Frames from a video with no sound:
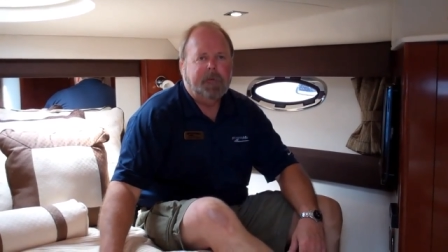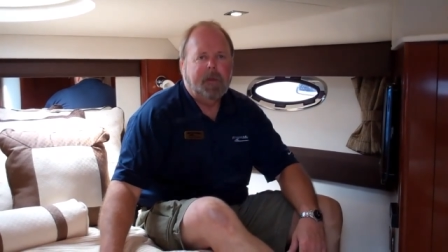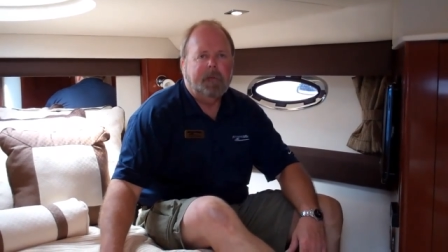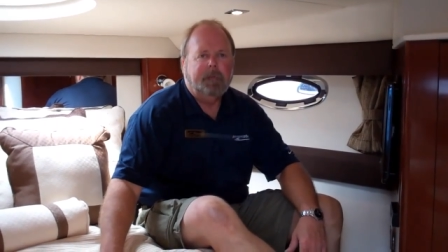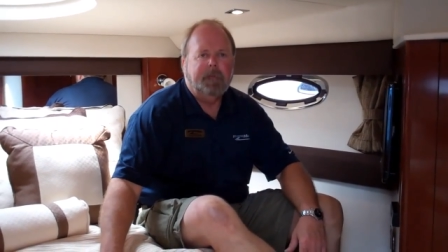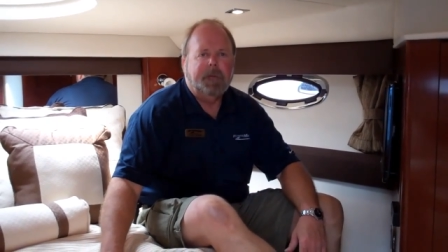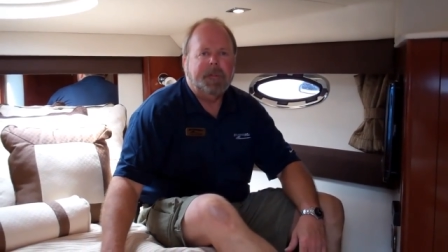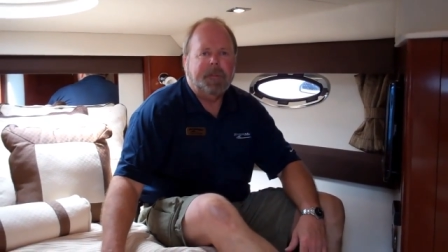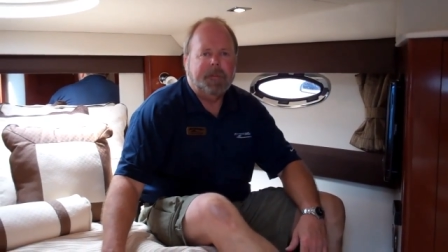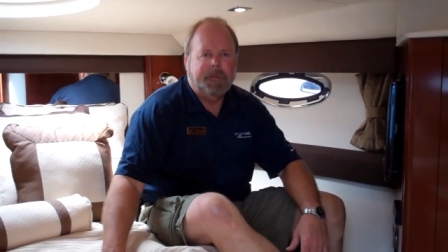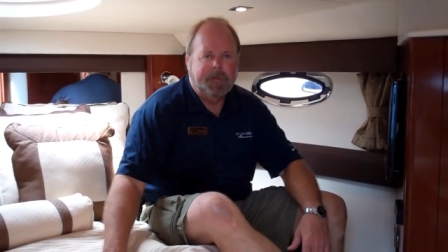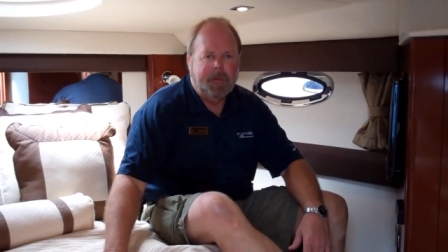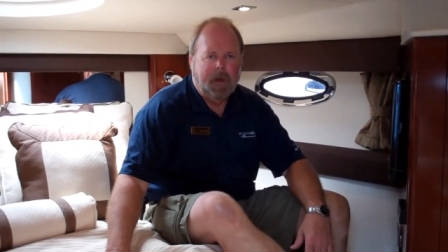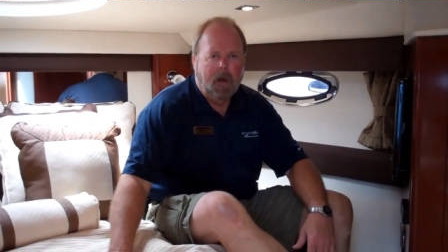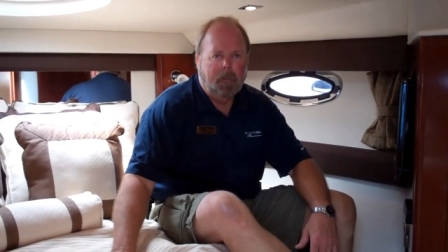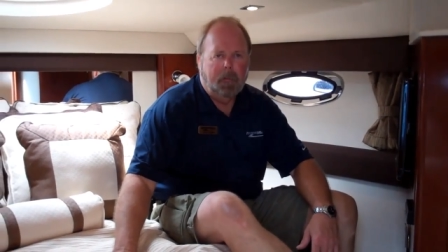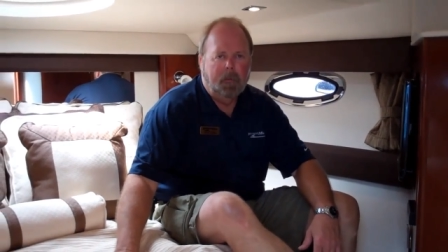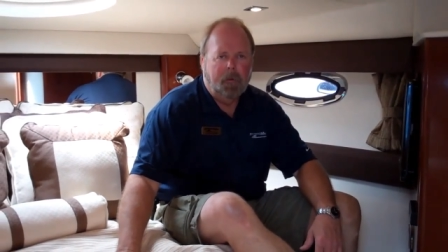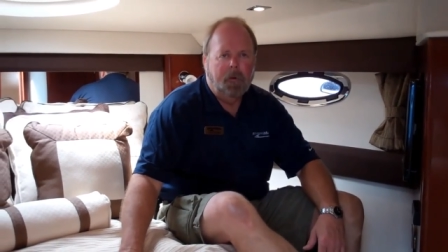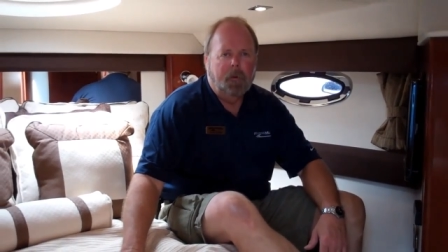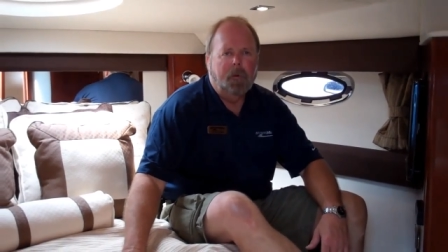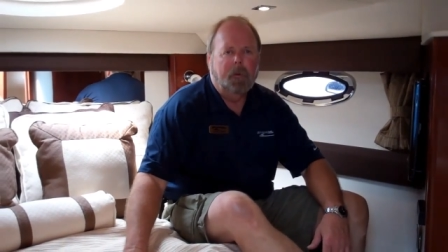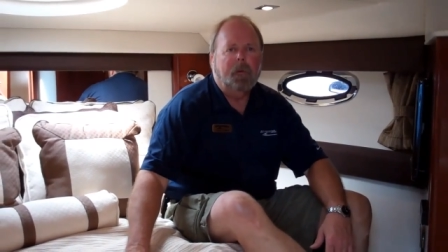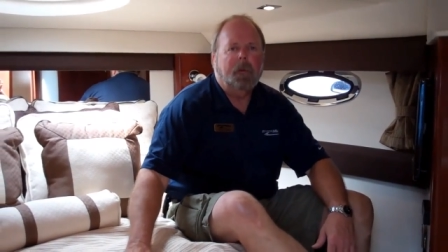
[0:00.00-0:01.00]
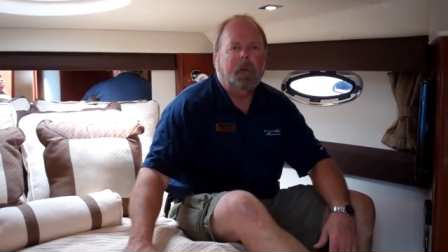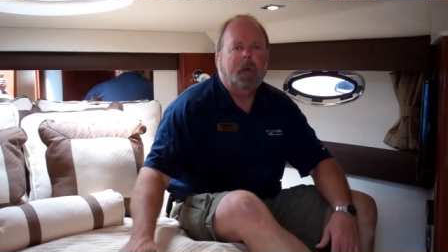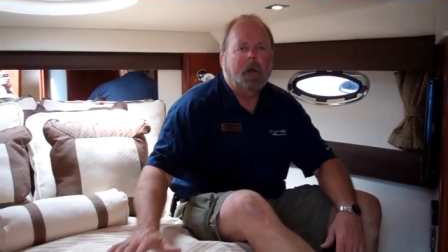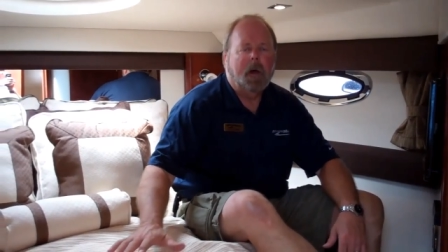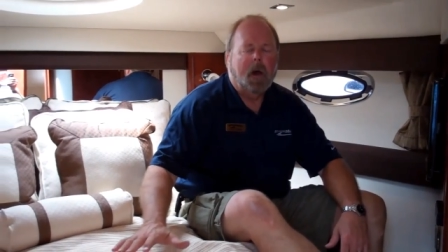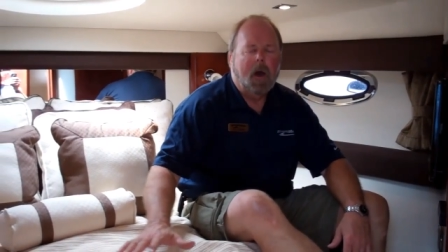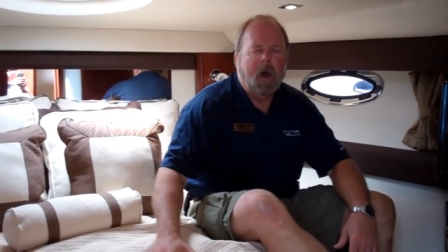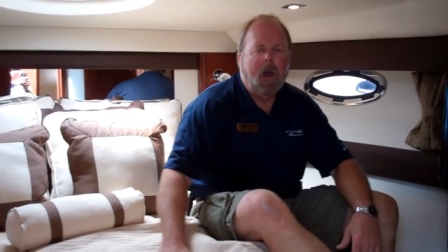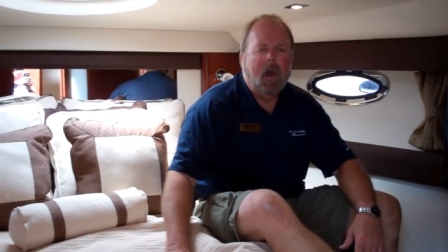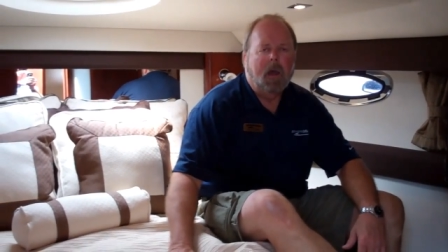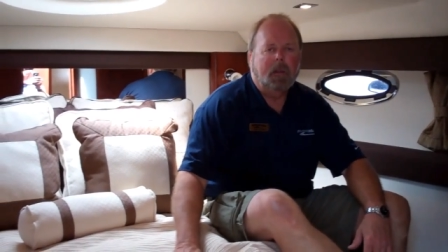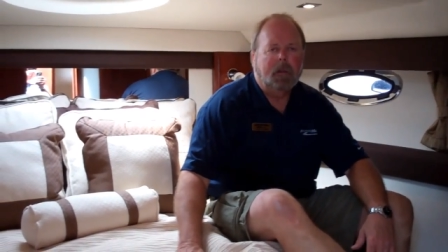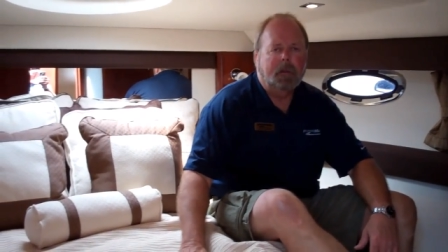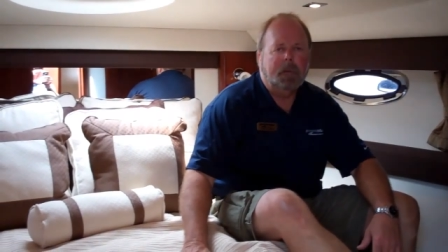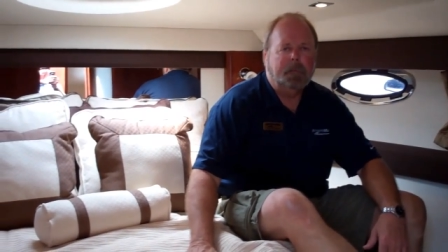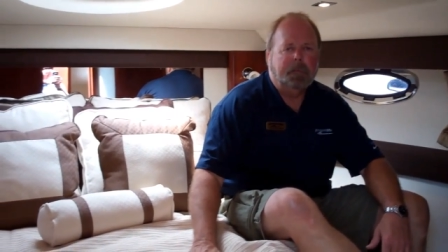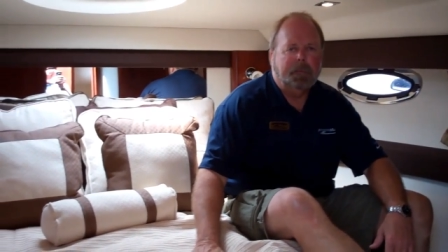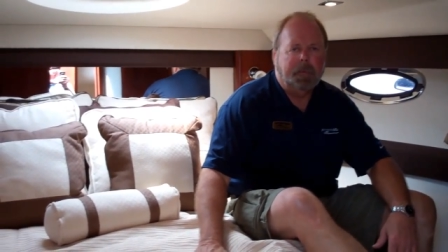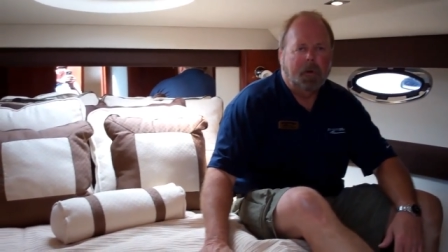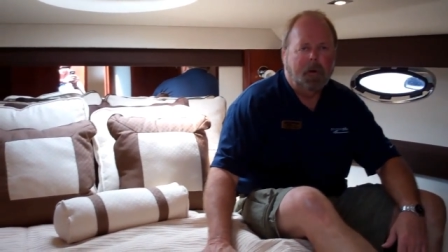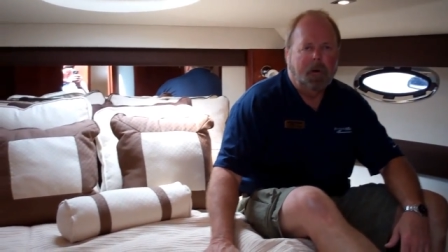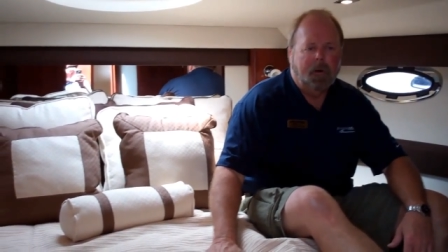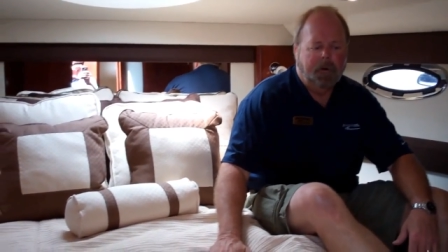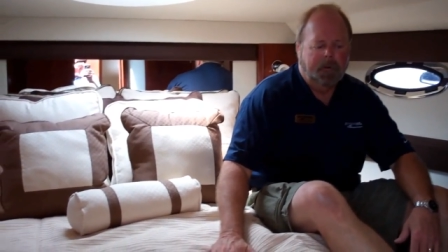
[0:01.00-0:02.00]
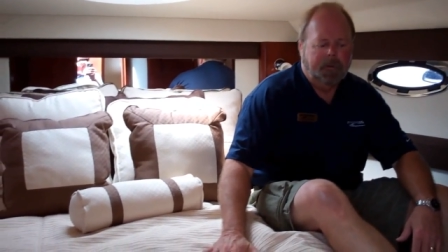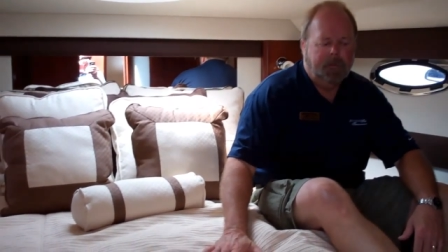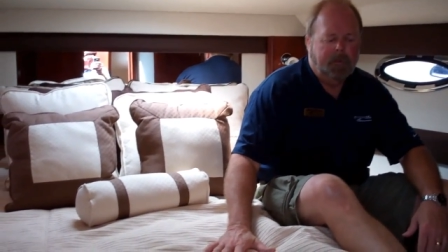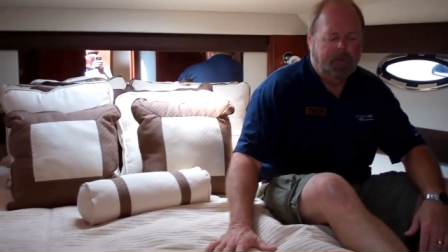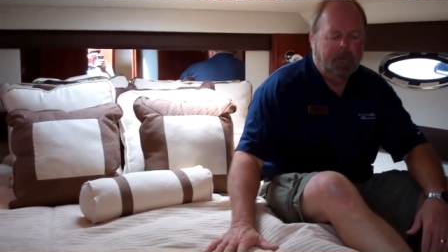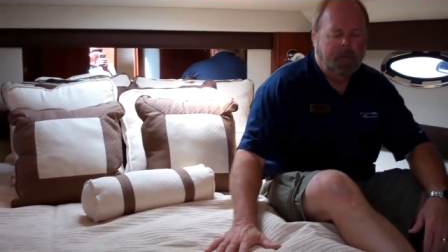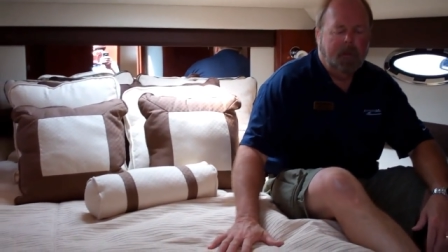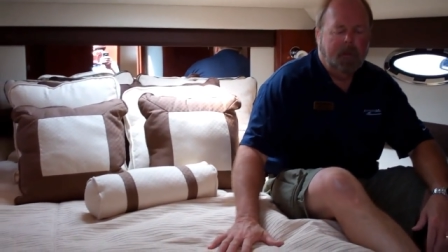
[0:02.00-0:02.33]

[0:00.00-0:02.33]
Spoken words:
you have a double island berth